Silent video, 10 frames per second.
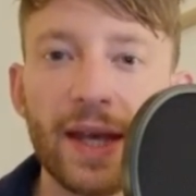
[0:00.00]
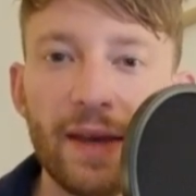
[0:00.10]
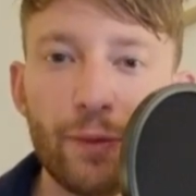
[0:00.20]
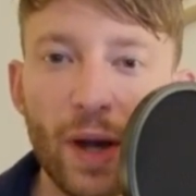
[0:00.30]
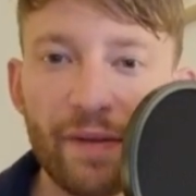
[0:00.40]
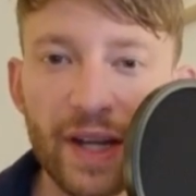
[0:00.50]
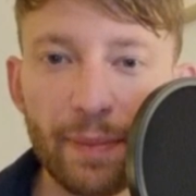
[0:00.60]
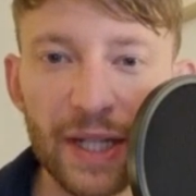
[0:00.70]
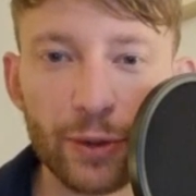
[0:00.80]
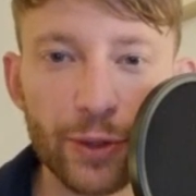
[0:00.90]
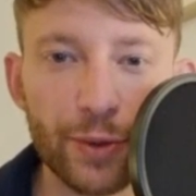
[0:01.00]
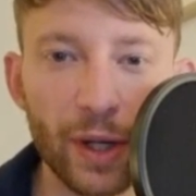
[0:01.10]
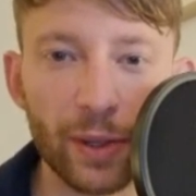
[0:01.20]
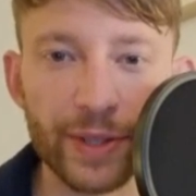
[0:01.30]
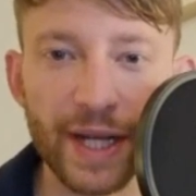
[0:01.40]
If you have any mental
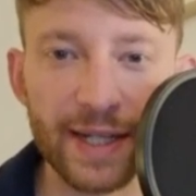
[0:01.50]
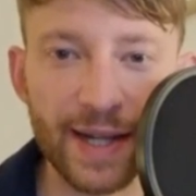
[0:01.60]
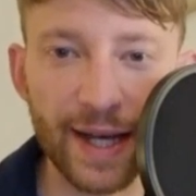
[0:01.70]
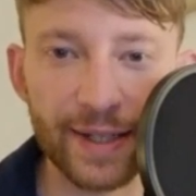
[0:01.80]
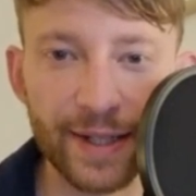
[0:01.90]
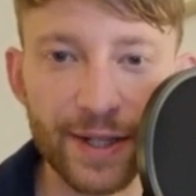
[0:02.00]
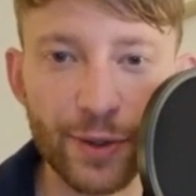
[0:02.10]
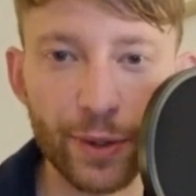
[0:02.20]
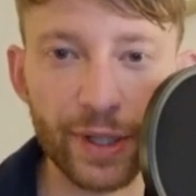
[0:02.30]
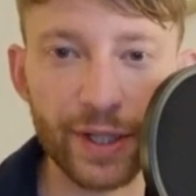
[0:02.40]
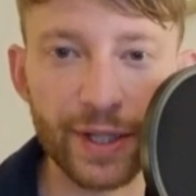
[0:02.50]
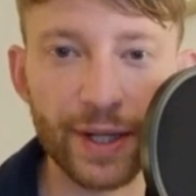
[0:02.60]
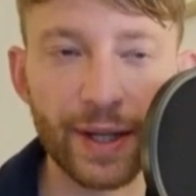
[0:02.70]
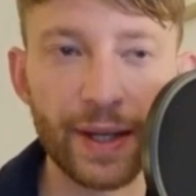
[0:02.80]
struggles, anxiety disorders,